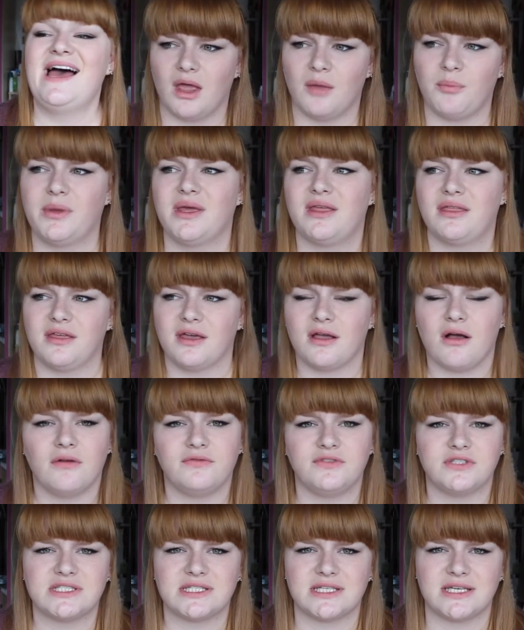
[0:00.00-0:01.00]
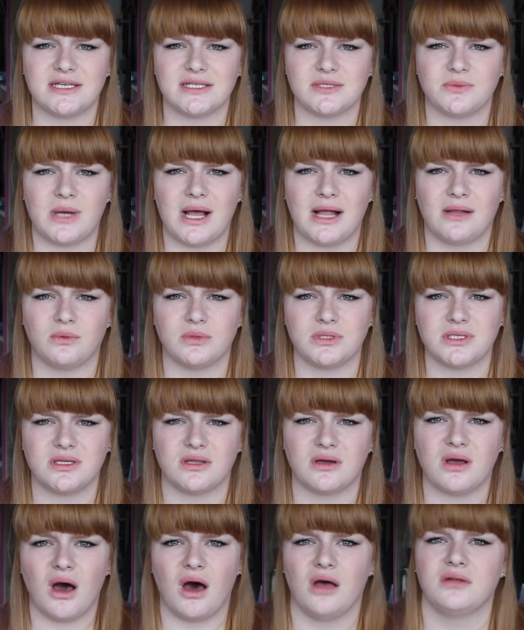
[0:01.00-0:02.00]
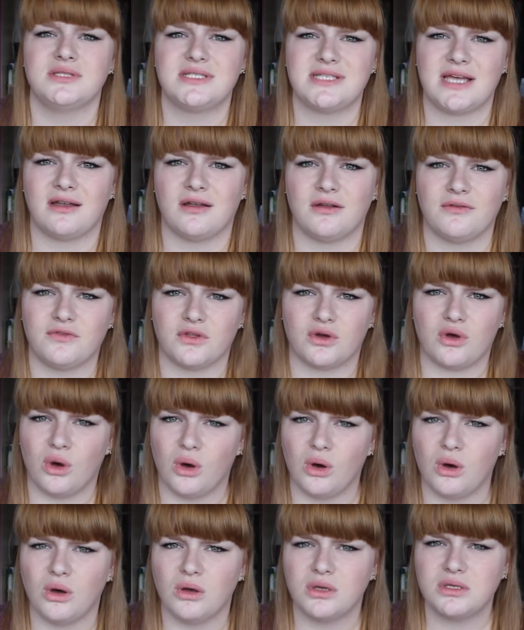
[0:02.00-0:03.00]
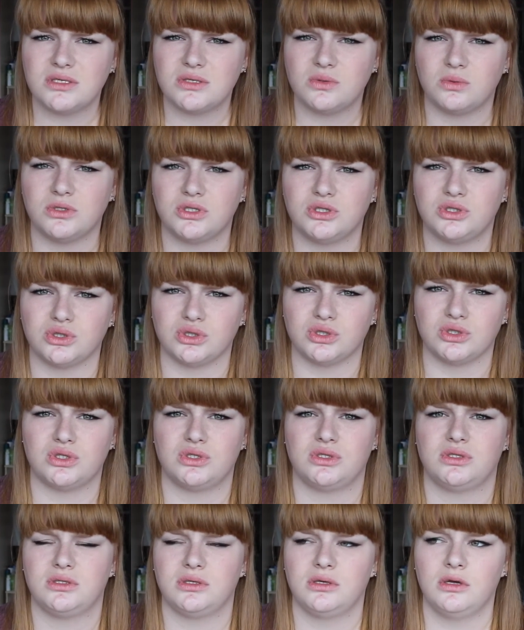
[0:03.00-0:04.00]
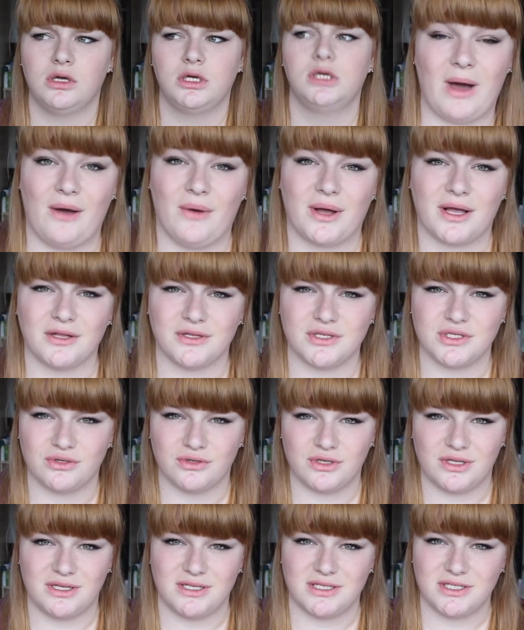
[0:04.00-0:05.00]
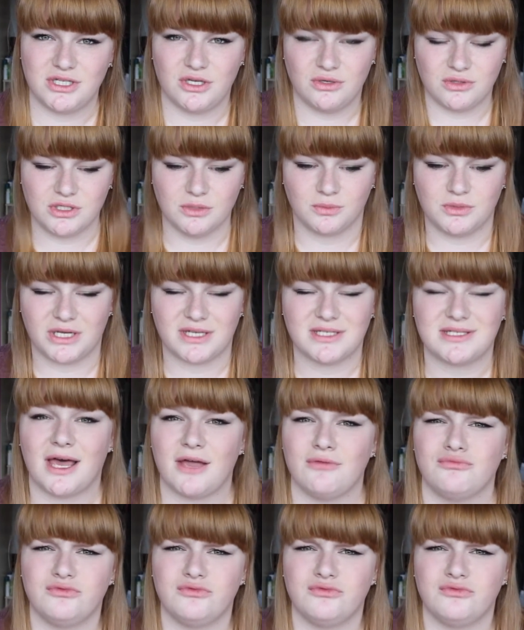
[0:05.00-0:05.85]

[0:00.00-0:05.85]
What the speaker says: A big thing obviously as well was the content of the course was just, wow, I can study these two subjects that I